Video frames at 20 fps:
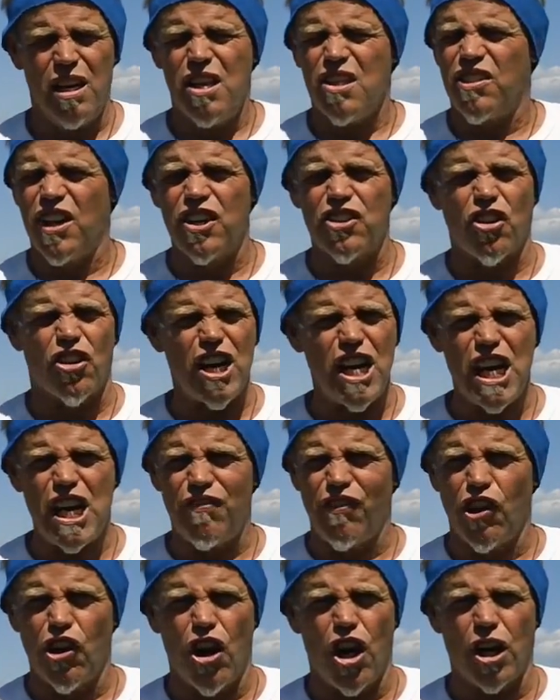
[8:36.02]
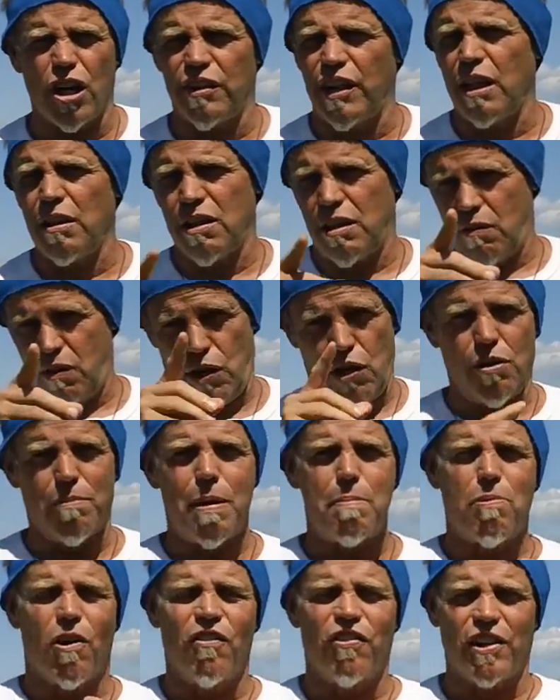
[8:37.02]
These are evil heart, they, you can be
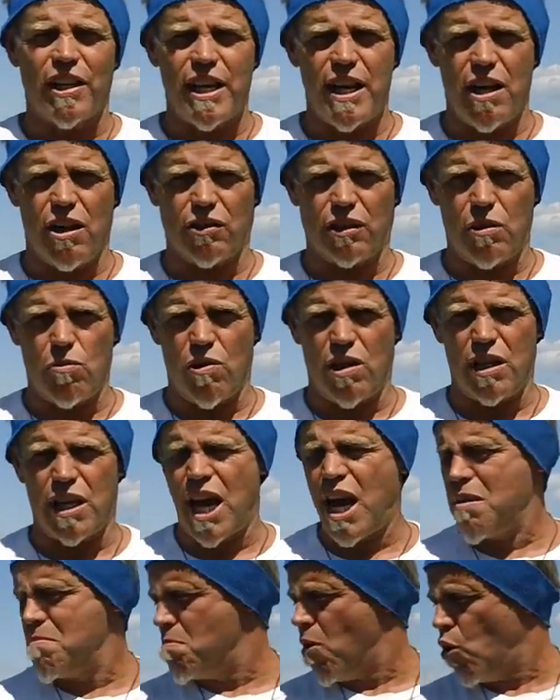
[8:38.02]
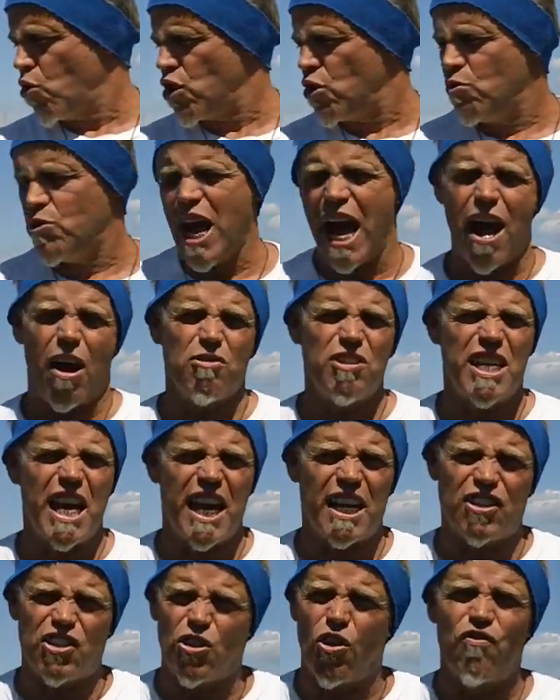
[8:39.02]
perfectly healthy one day, mow you down
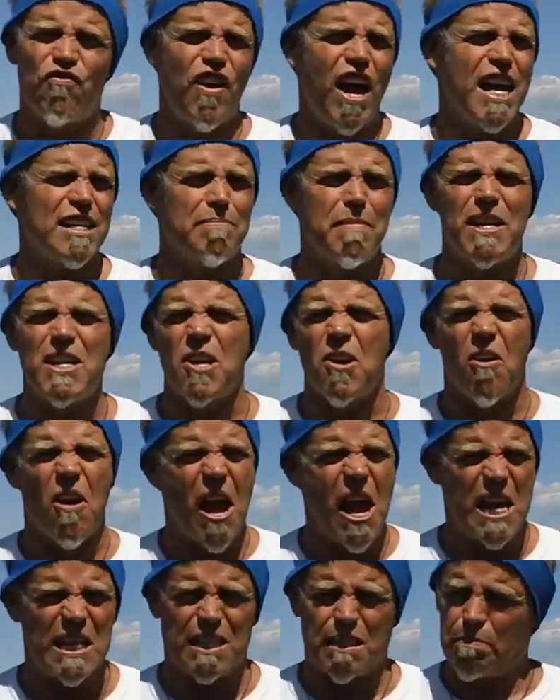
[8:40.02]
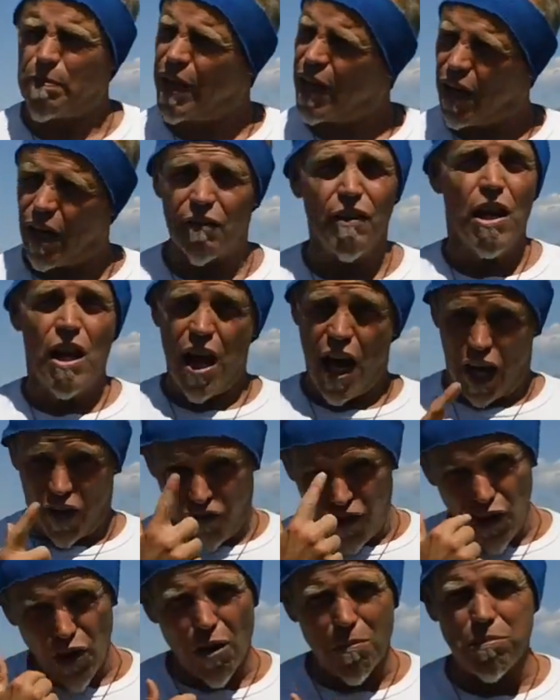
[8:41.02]
dead so fast, make your head spin off. And if
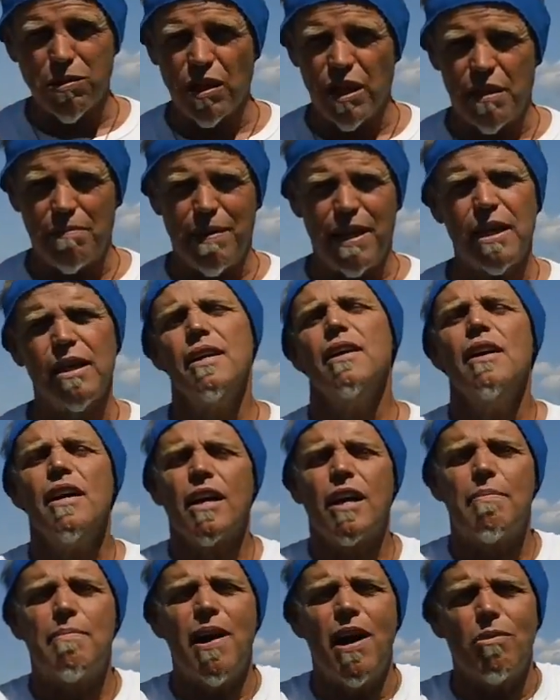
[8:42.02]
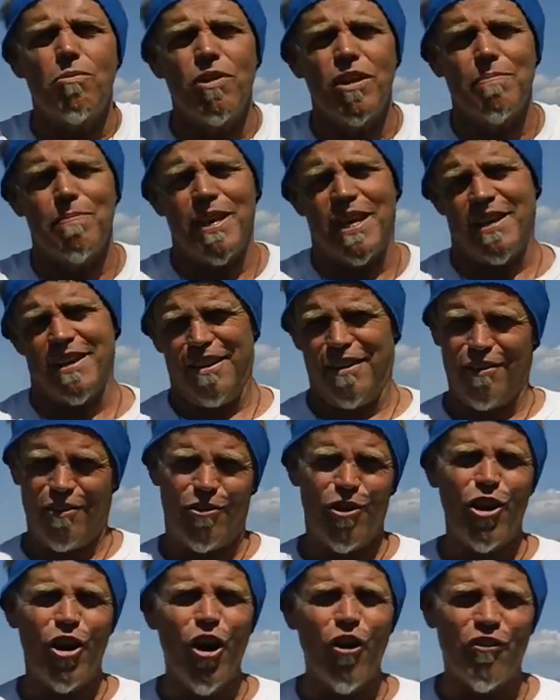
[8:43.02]
you don't believe me, come on with me.
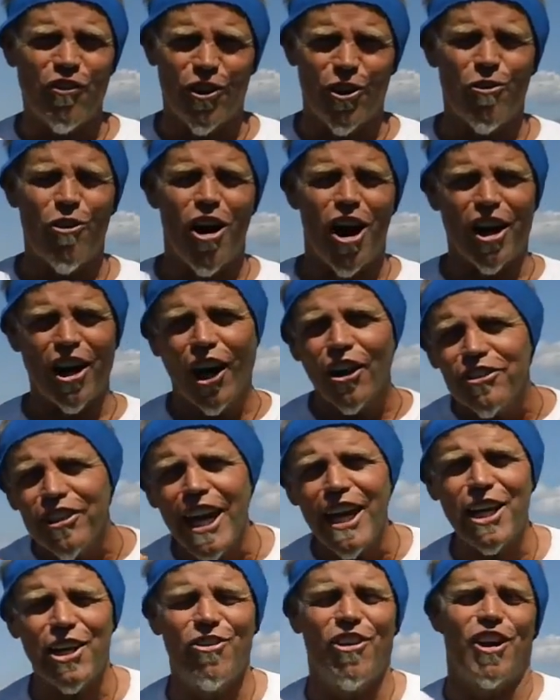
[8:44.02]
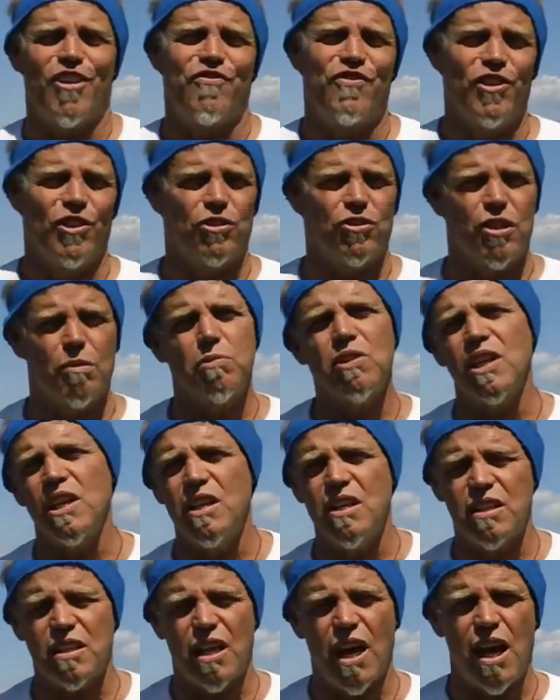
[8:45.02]
We'll go for a walk. I'll take you on a field trip to
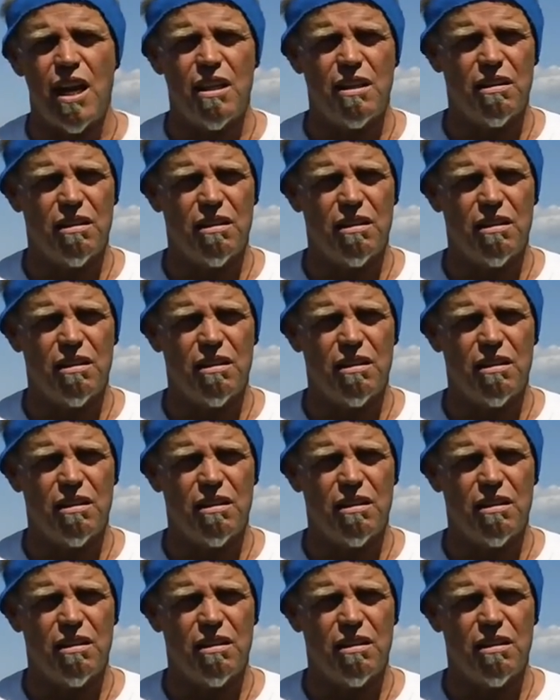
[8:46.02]
East 8.